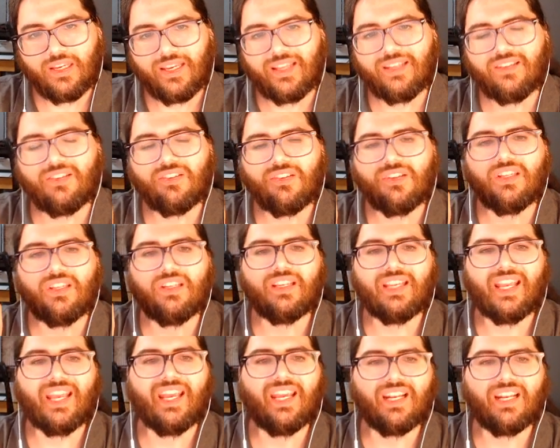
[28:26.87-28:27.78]
and see
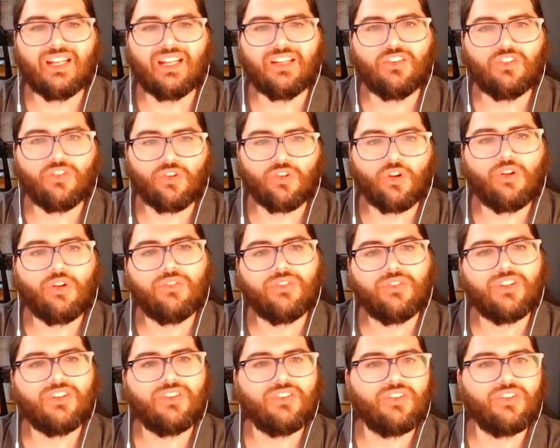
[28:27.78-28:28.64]
can I solve this